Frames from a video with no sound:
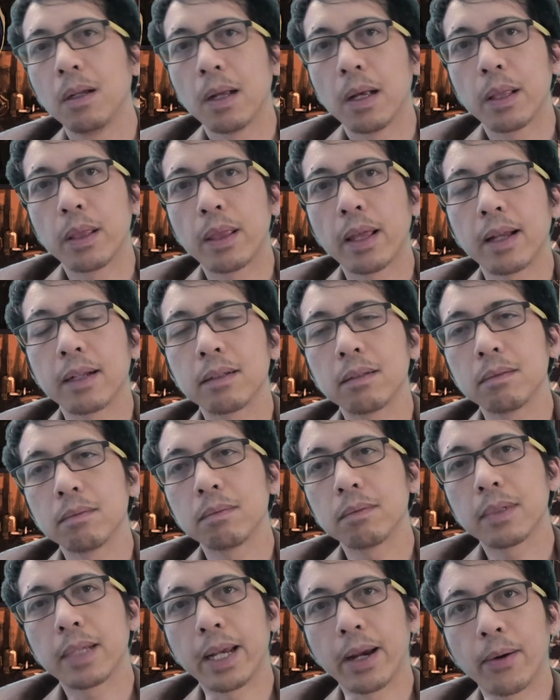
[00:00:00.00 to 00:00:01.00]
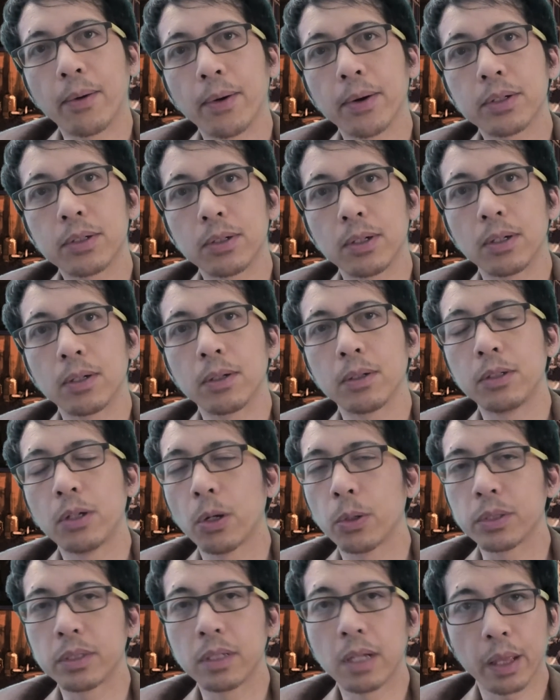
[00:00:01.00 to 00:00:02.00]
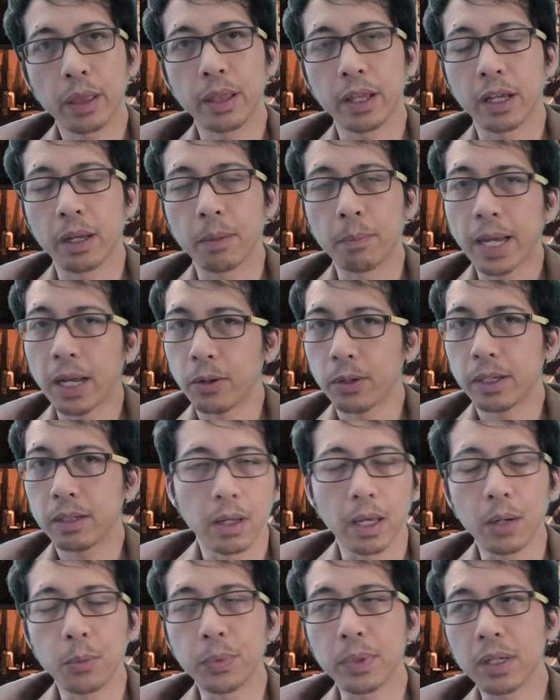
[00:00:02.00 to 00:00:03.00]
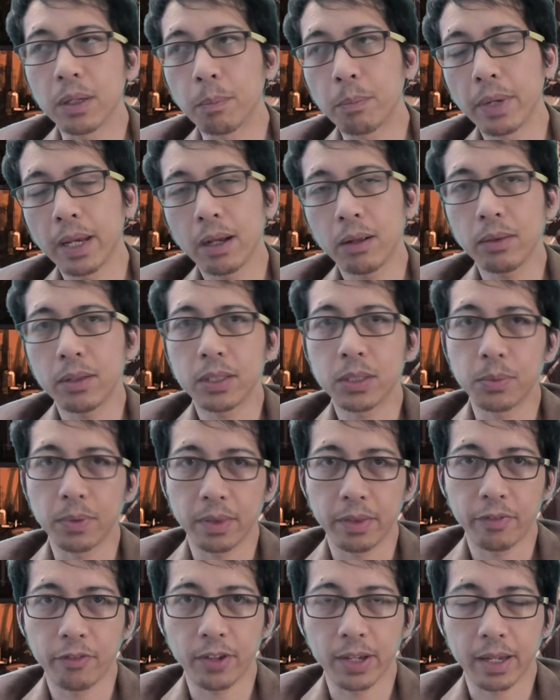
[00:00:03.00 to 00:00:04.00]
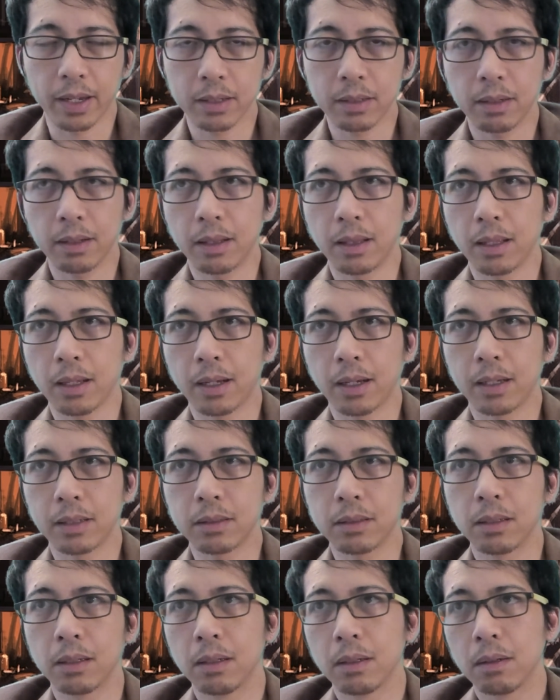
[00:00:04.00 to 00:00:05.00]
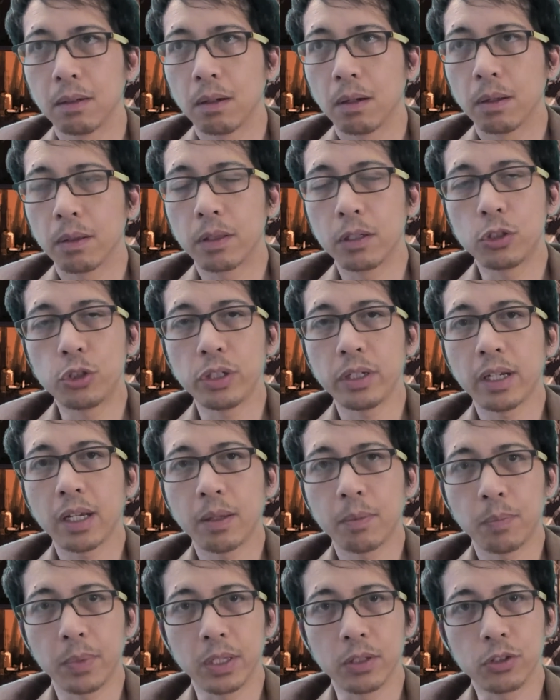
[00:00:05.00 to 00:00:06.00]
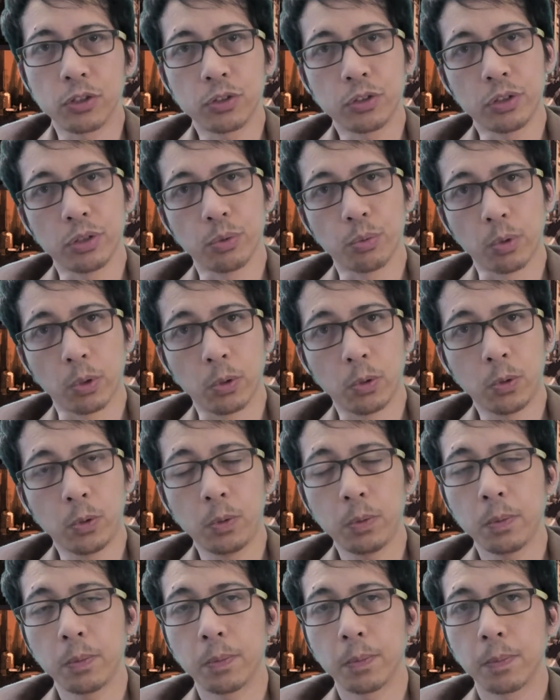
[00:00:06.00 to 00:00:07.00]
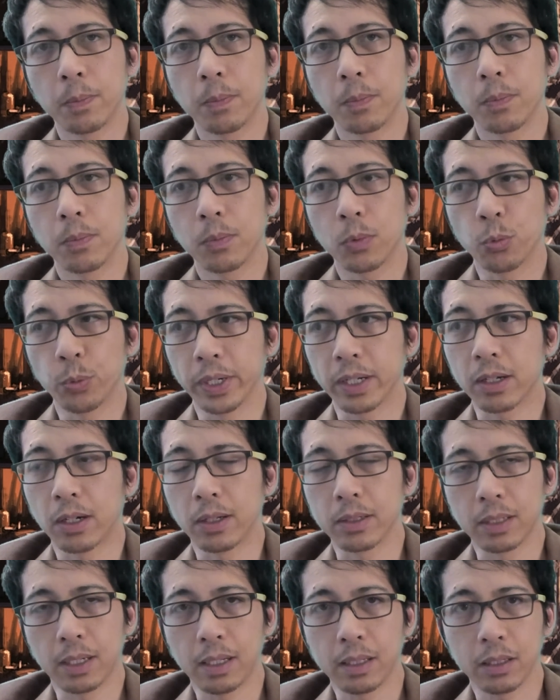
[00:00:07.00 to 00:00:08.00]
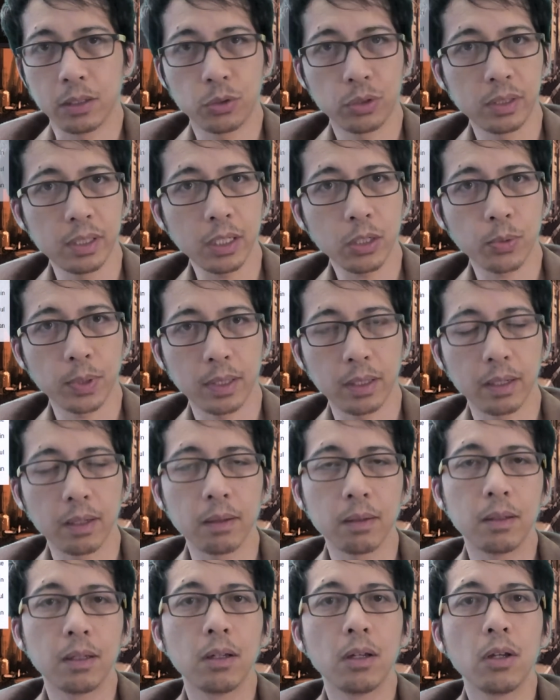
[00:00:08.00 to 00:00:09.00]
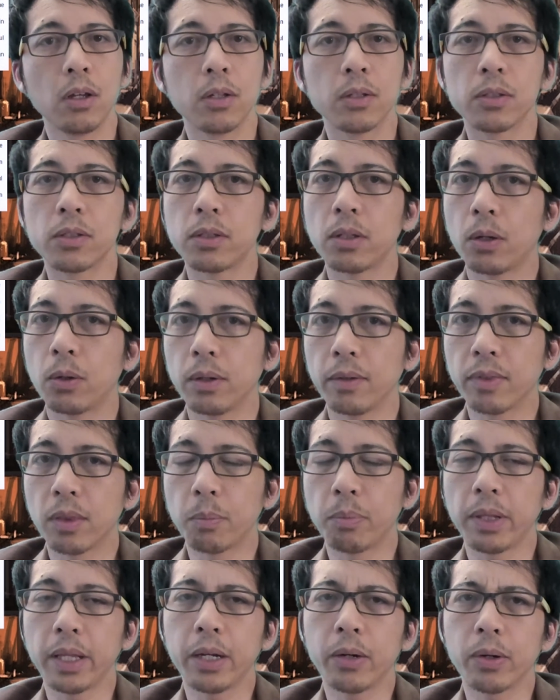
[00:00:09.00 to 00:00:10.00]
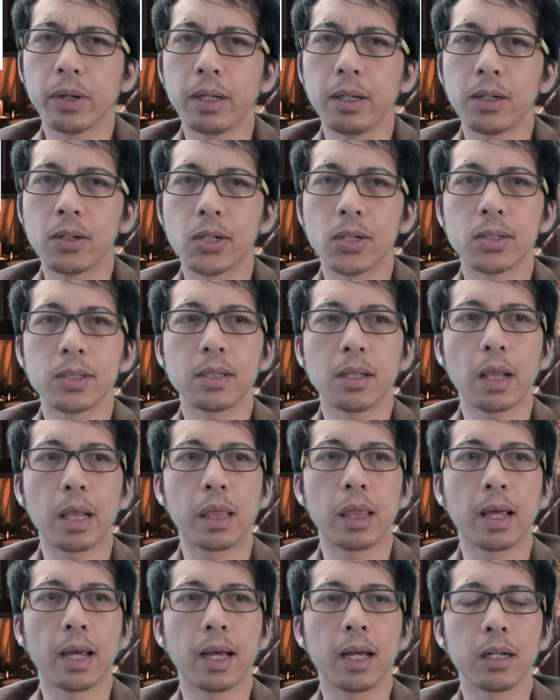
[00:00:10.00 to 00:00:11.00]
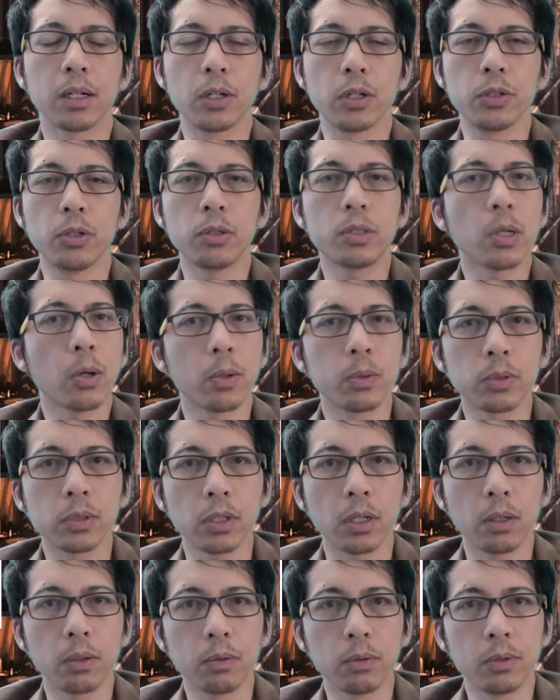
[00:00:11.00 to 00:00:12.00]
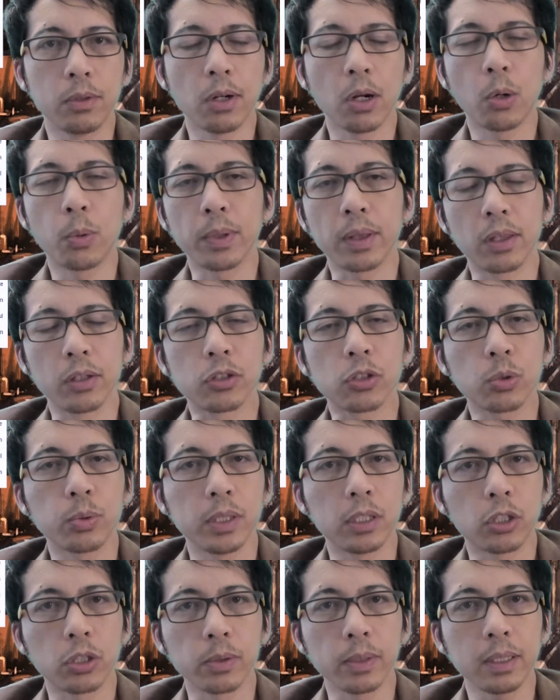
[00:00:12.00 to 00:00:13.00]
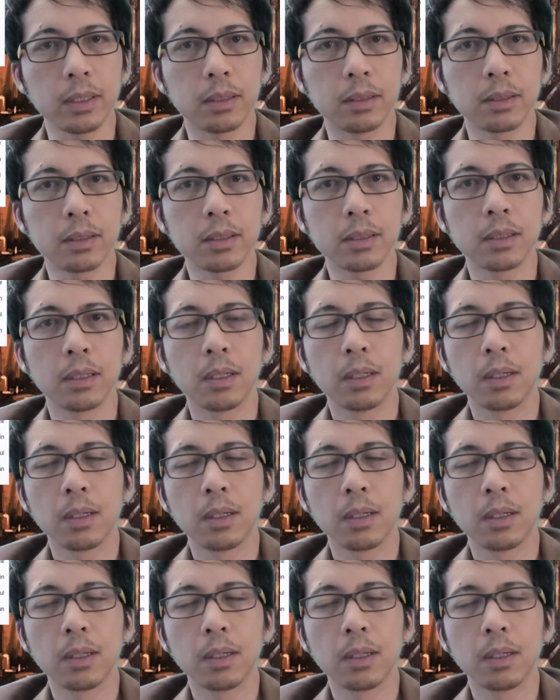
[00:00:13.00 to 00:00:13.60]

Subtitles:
that character knows nothing about it. And we compound this with the fact that the GM is to roll recall knowledge secretly. So if the player hears that you don't know what this creature is,